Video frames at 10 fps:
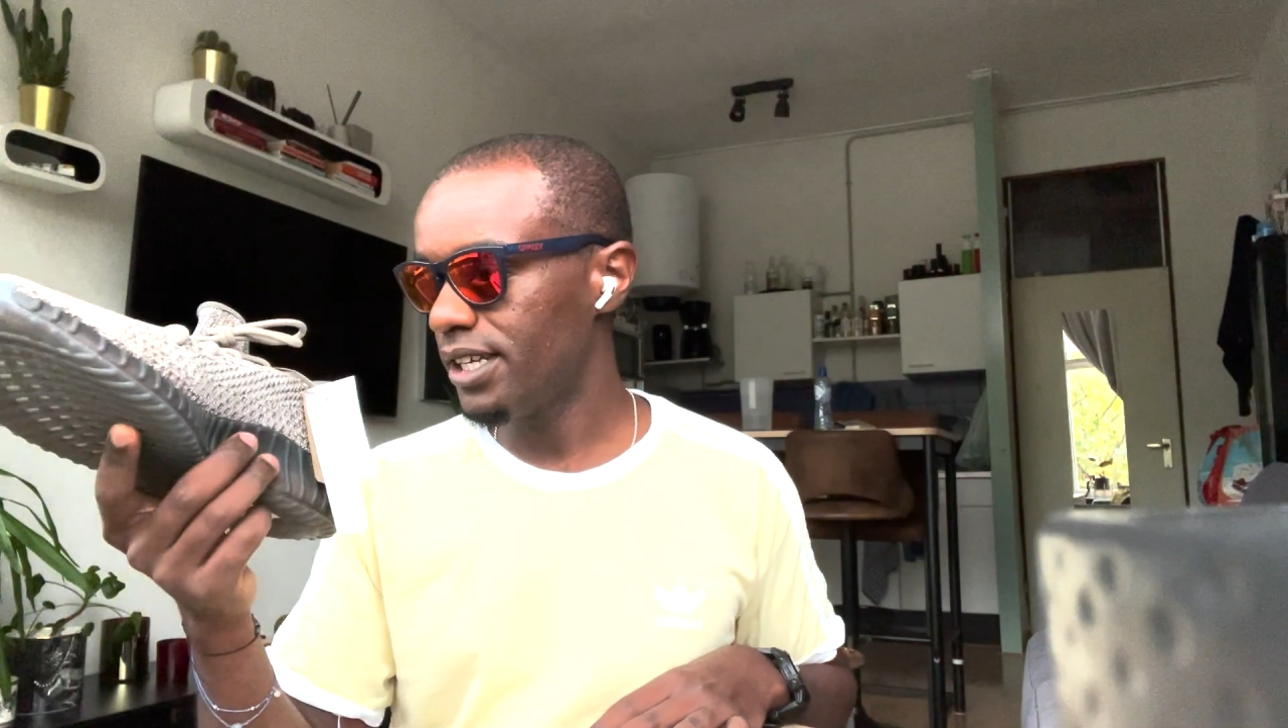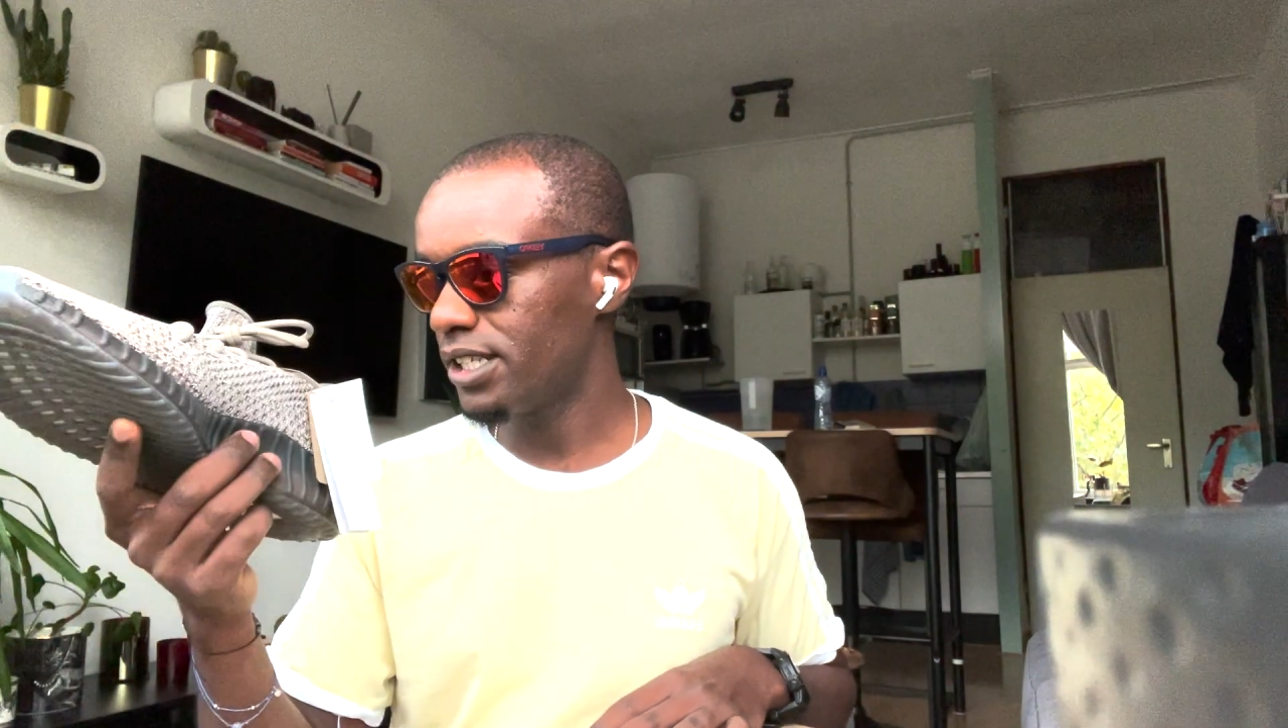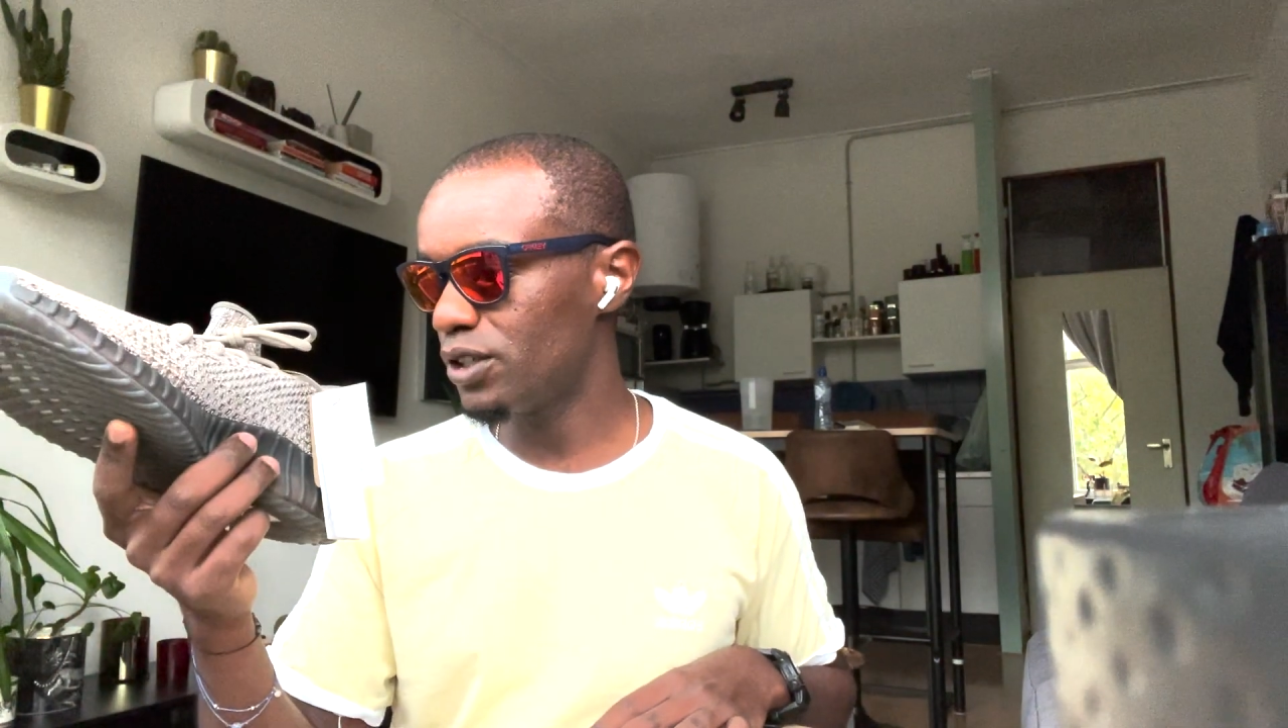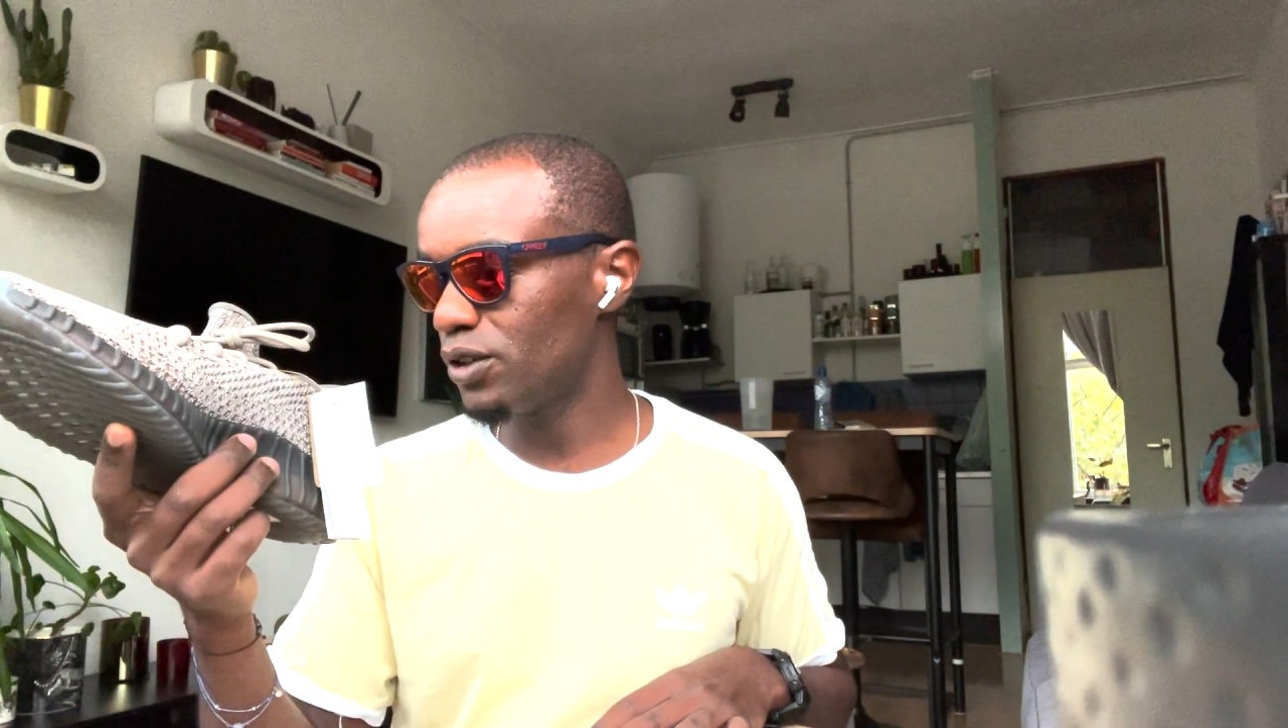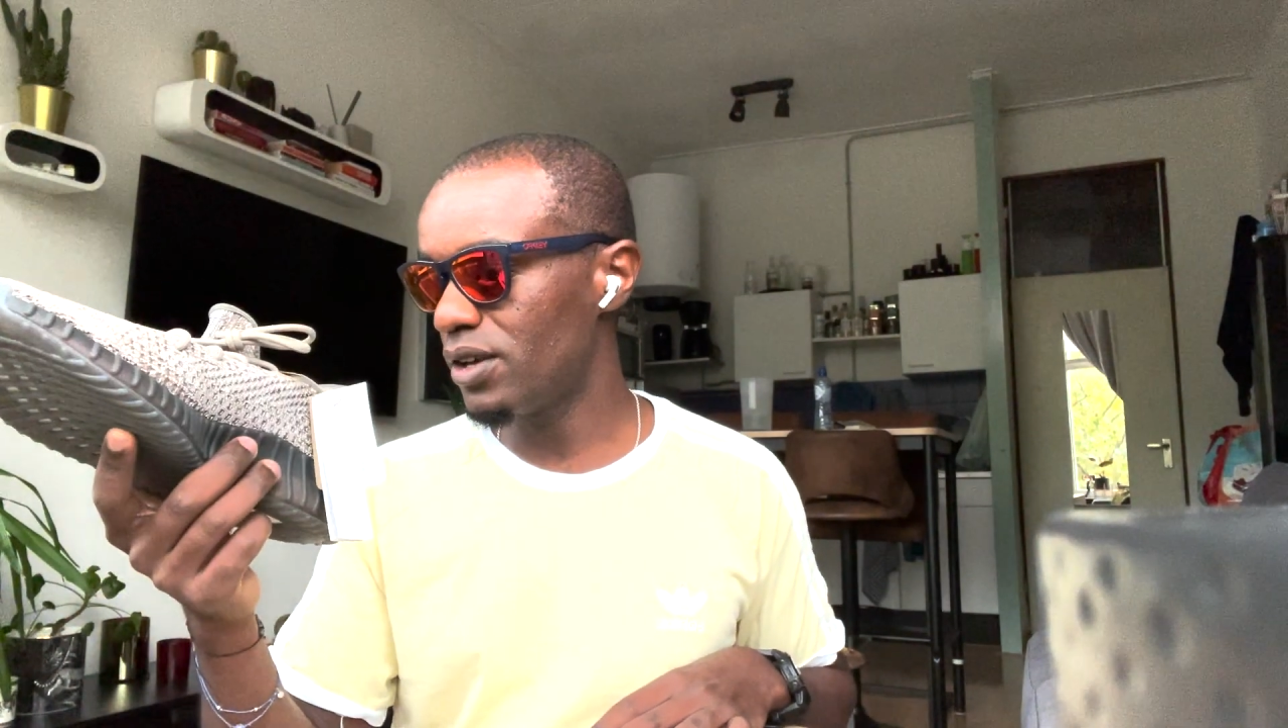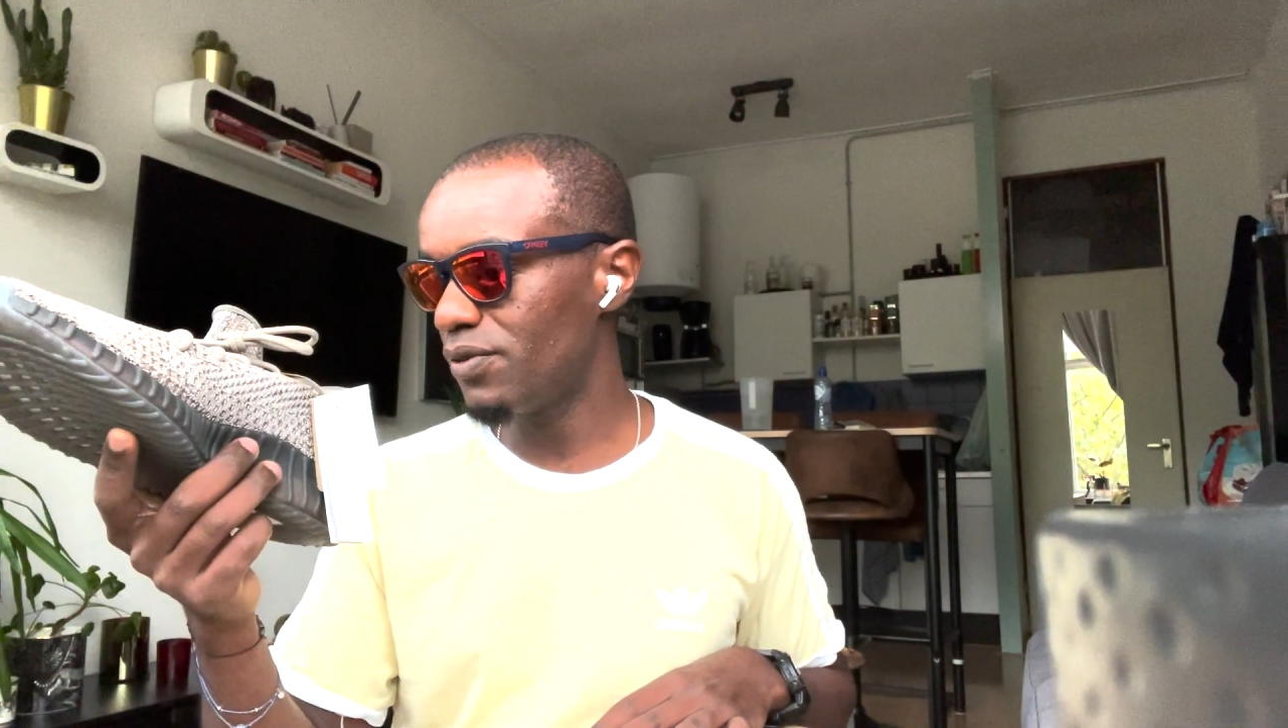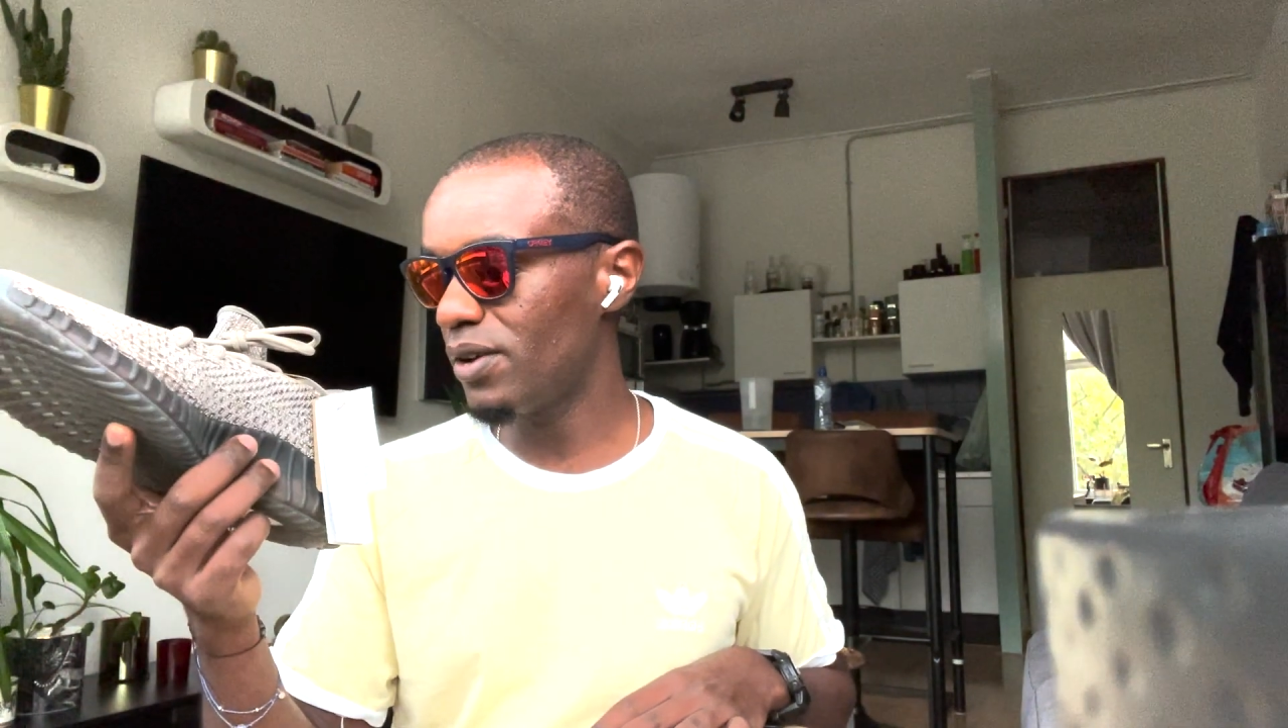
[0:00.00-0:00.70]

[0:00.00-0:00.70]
know if